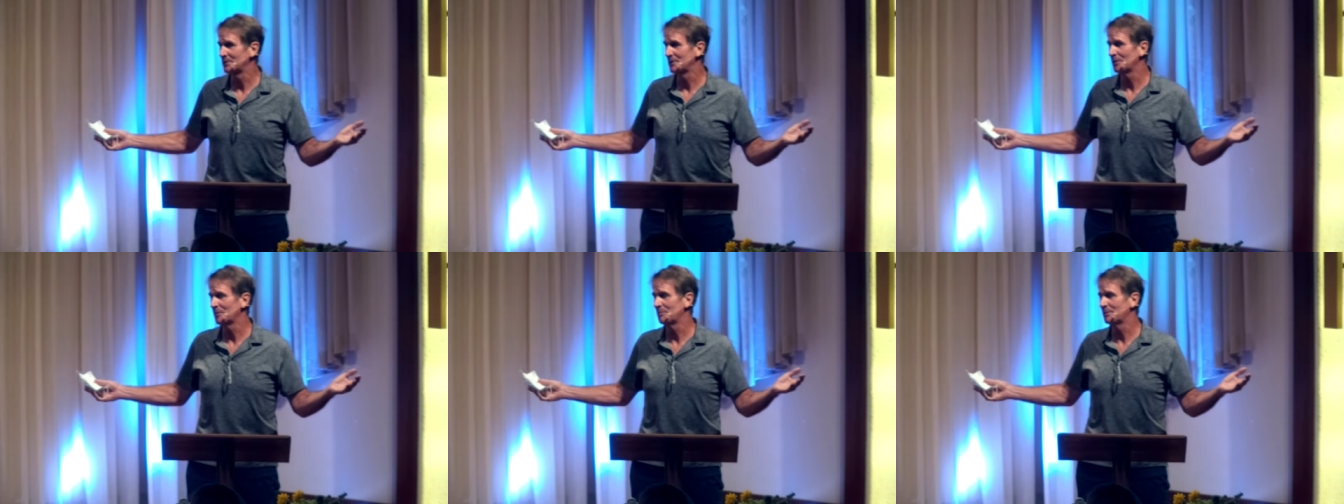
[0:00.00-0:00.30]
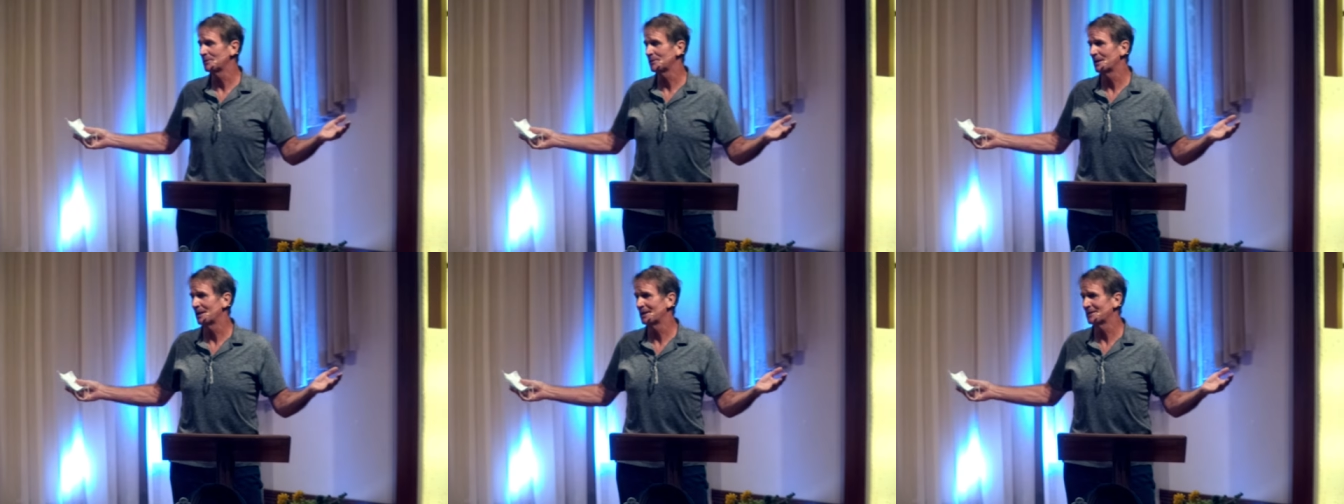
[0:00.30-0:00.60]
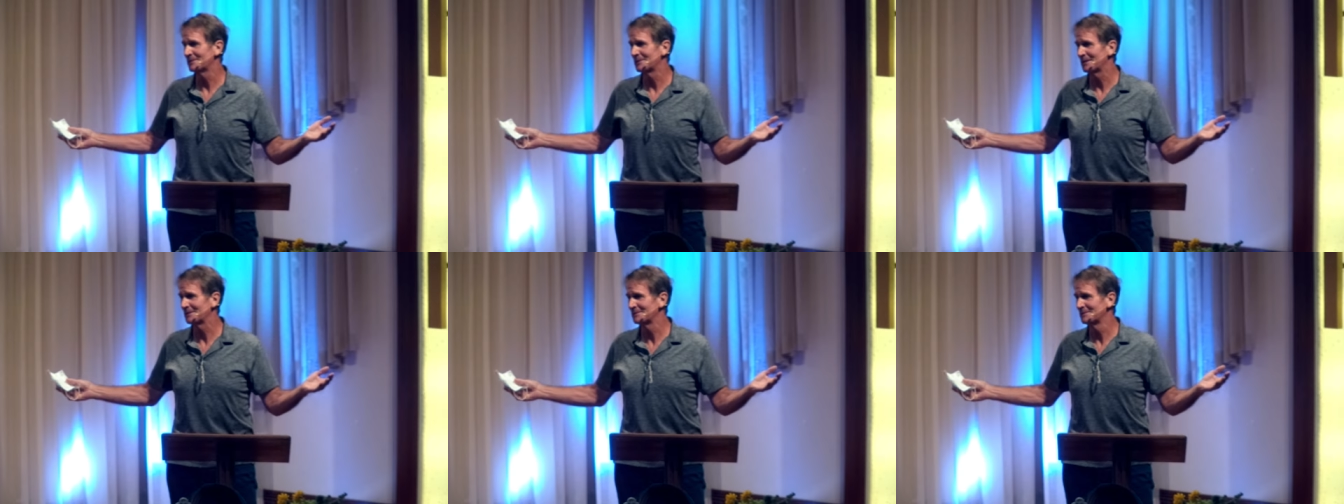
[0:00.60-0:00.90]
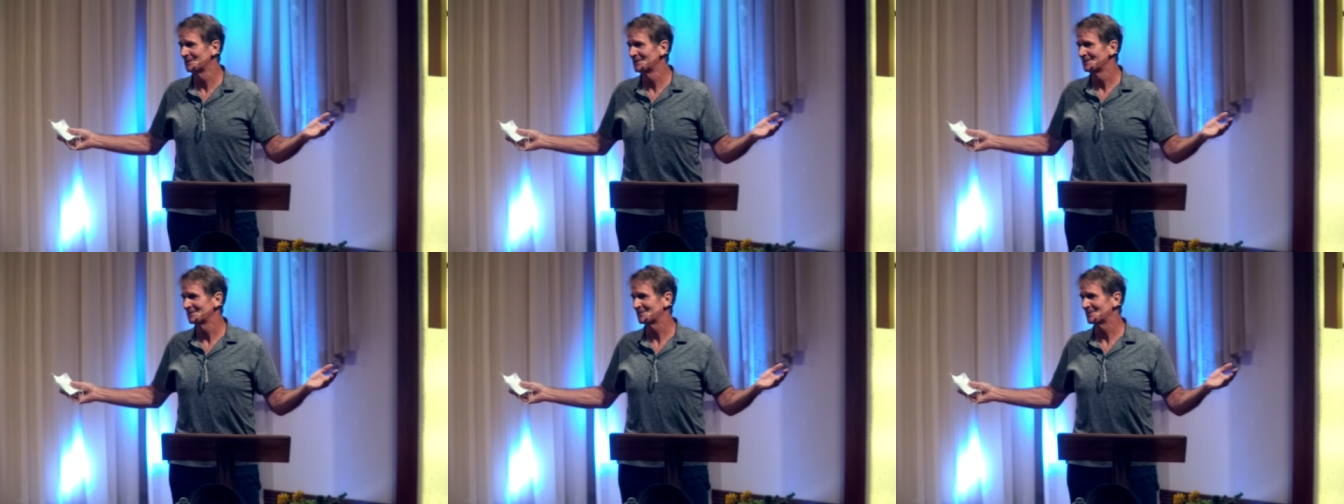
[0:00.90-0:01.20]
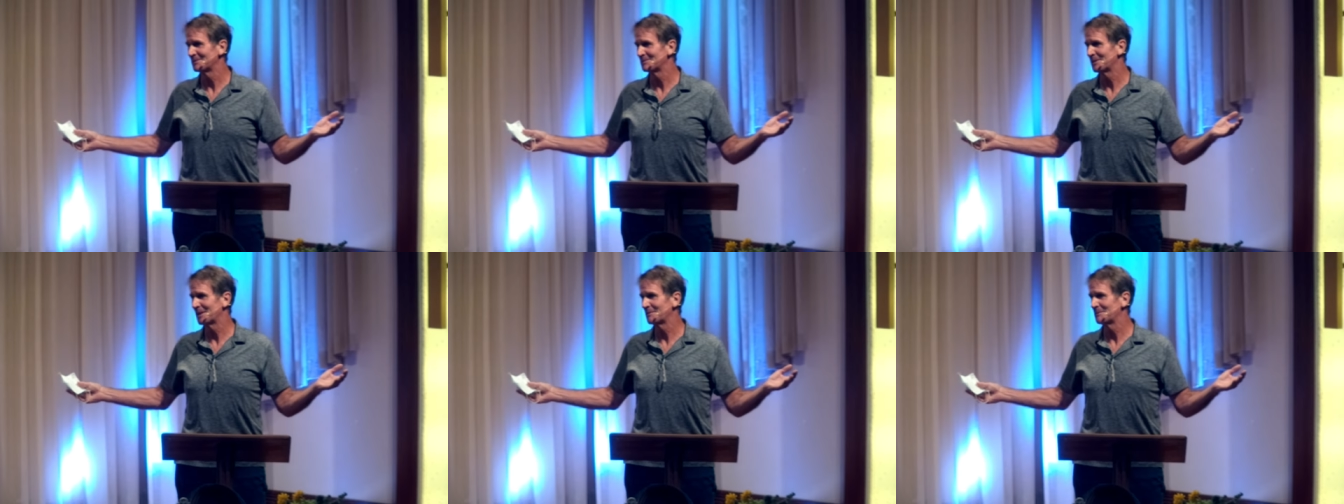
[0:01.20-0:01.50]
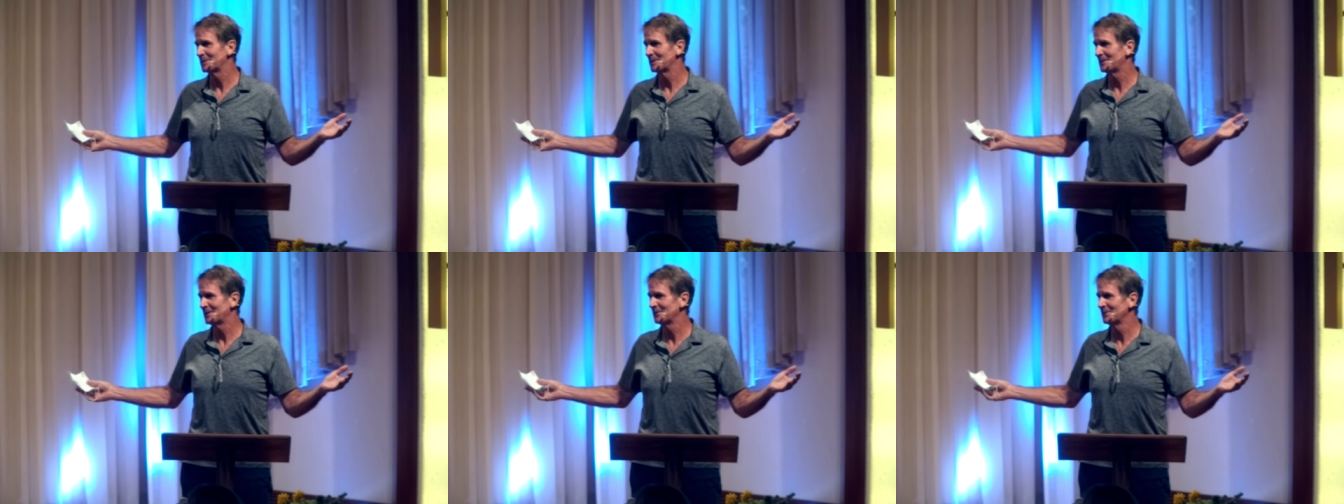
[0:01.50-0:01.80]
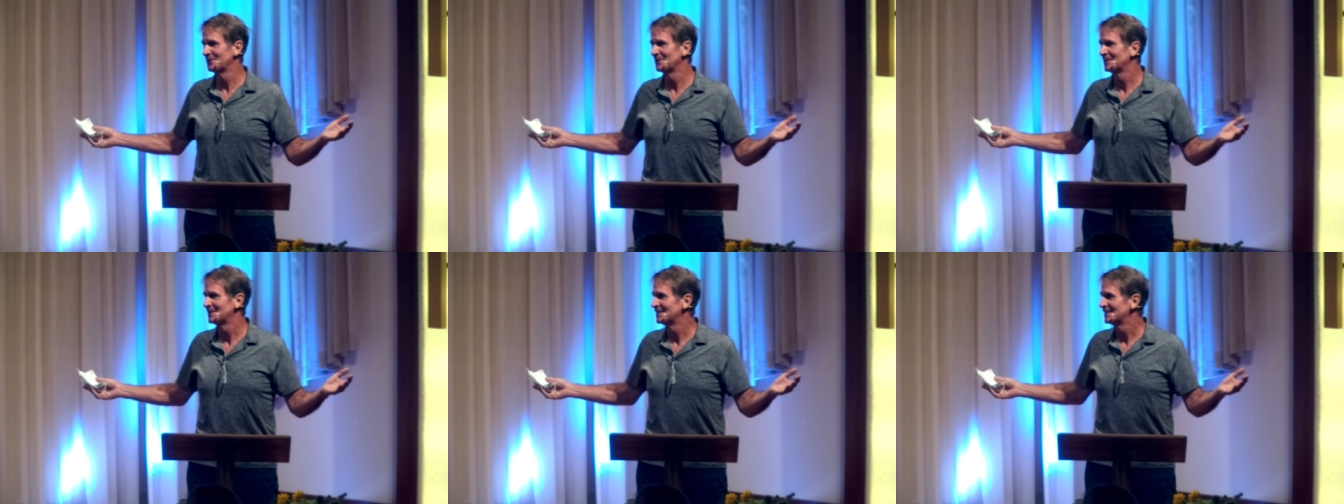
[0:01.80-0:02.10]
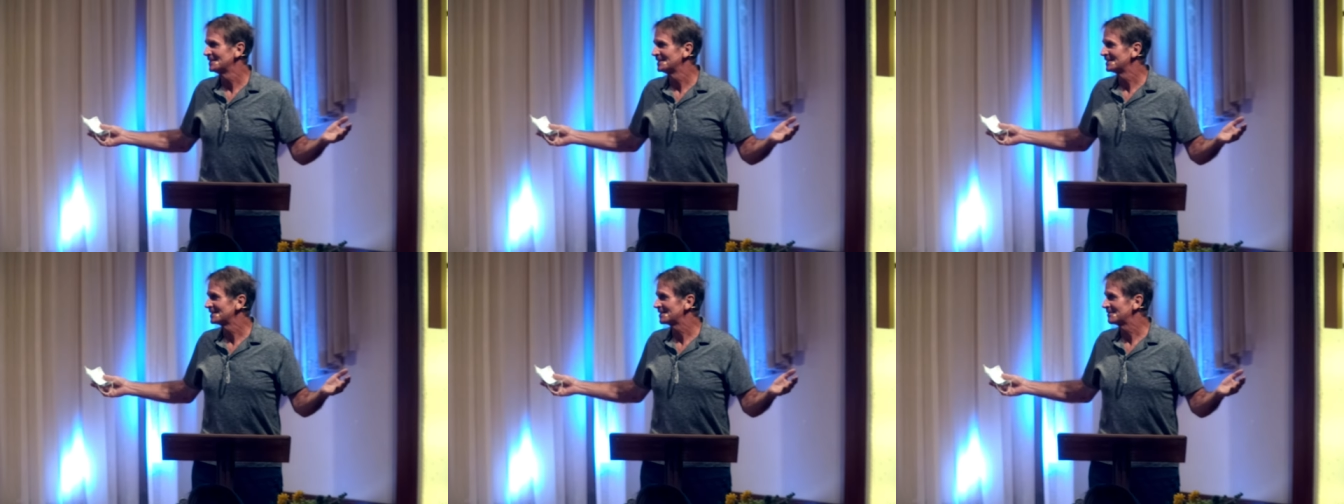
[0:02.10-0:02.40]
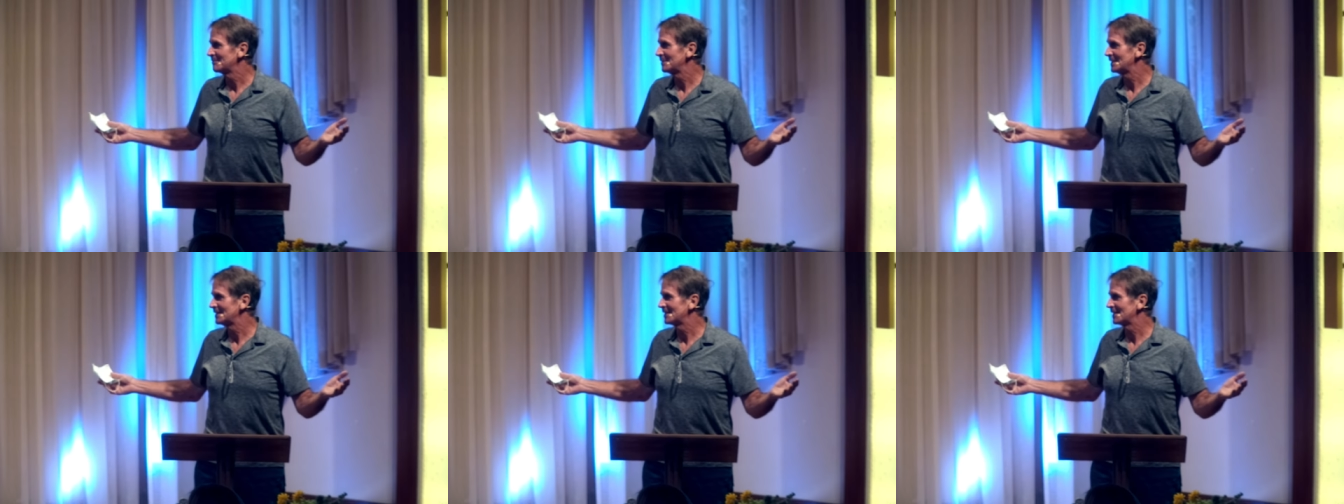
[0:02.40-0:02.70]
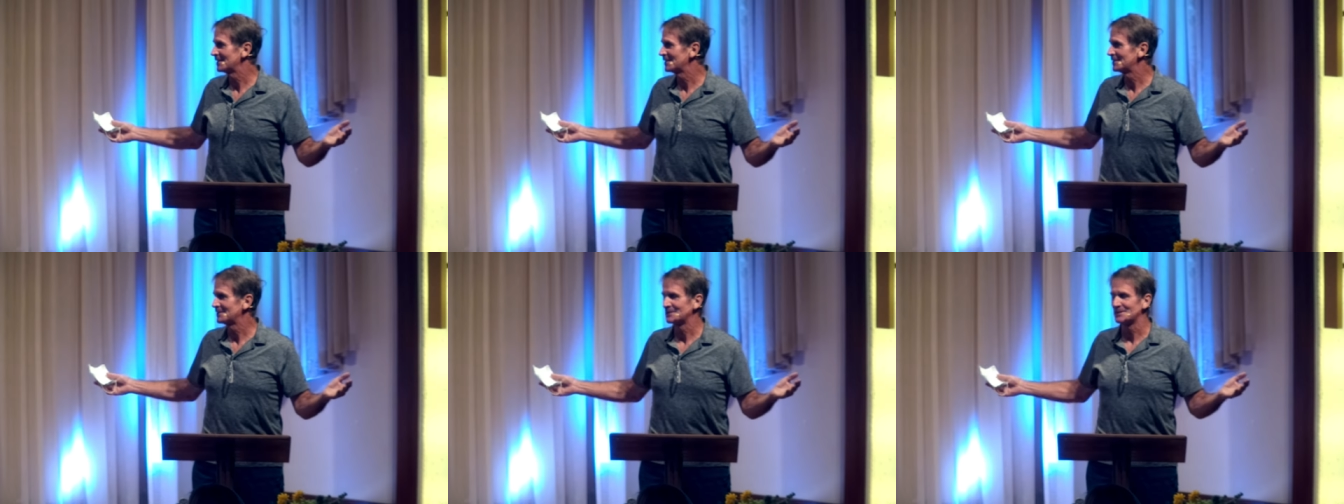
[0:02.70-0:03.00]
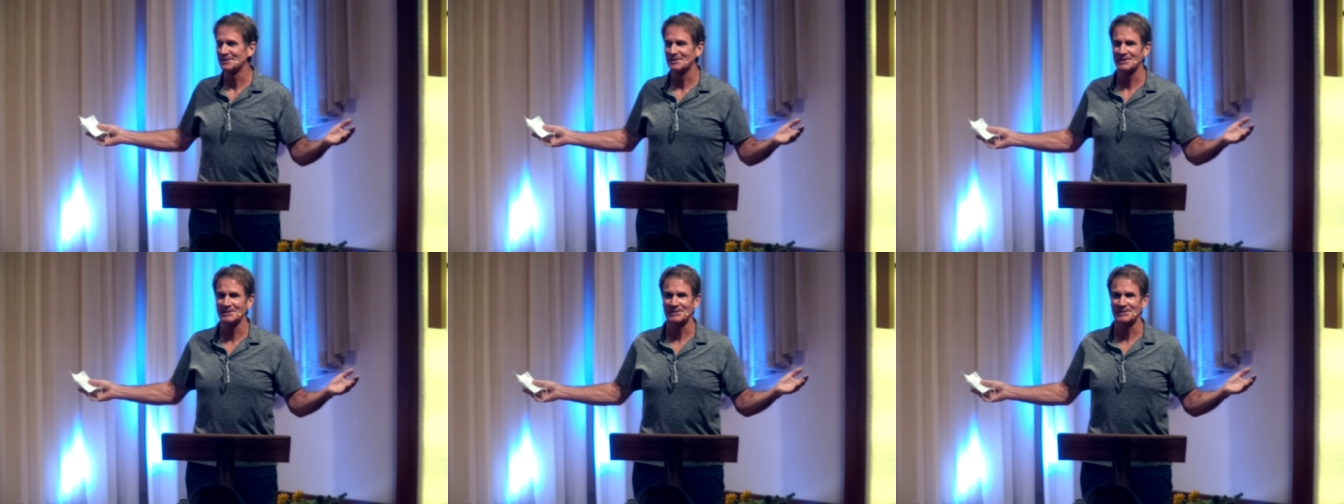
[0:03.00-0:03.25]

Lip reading: We hope you'll hang around for the barbecue to meet others,